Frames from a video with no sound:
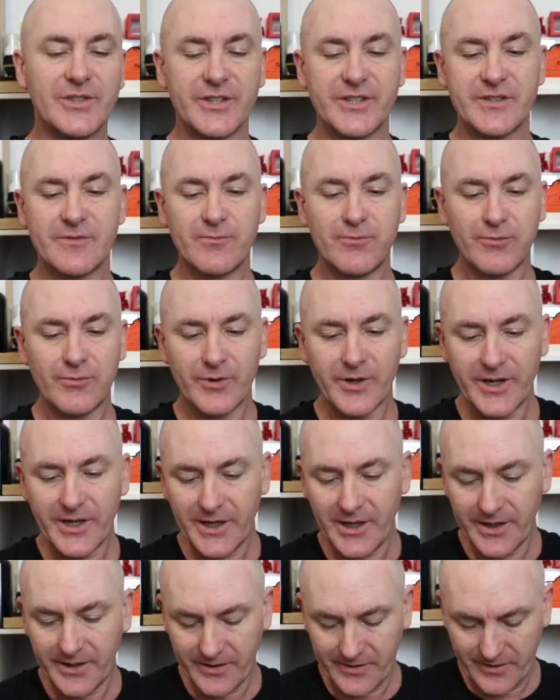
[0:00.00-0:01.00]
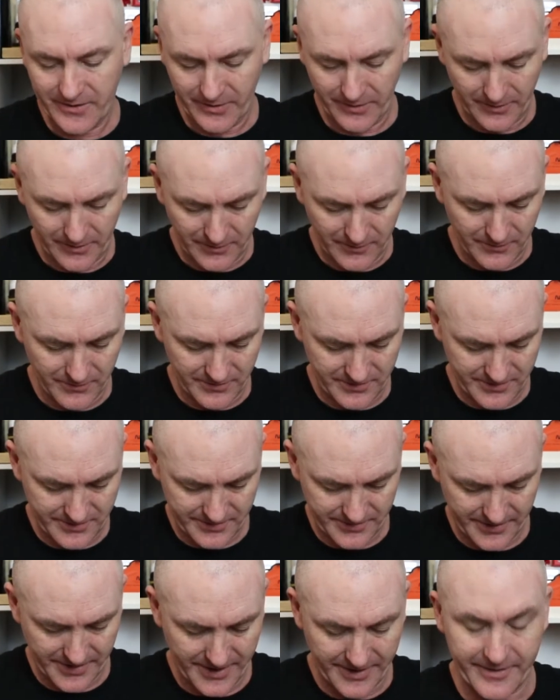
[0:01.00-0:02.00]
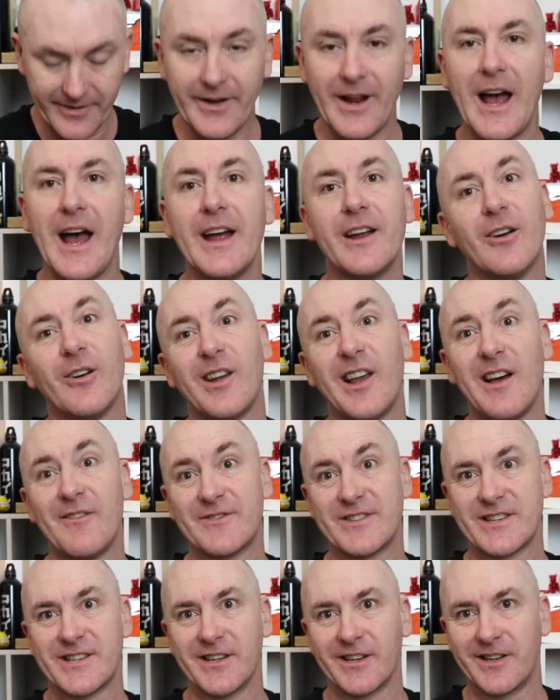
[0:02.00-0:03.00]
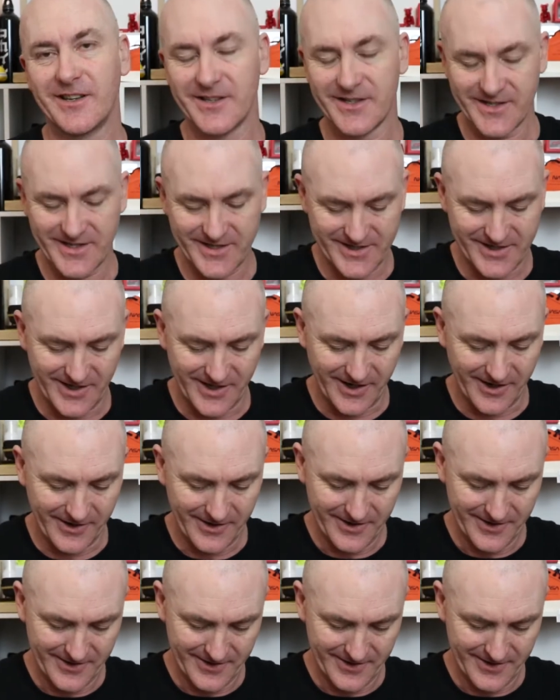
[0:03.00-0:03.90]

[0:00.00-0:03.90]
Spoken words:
It's really cool. And hey, I love stickers, so